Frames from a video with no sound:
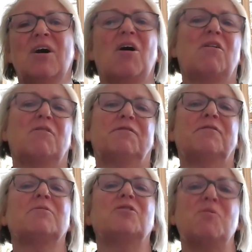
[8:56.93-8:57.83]
of
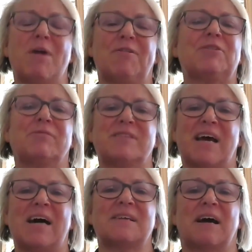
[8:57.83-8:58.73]
numerical
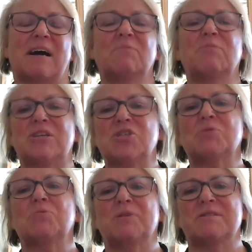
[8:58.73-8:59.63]
data, which
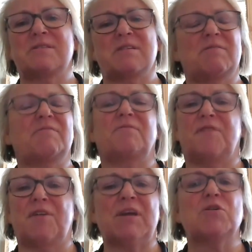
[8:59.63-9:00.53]
was very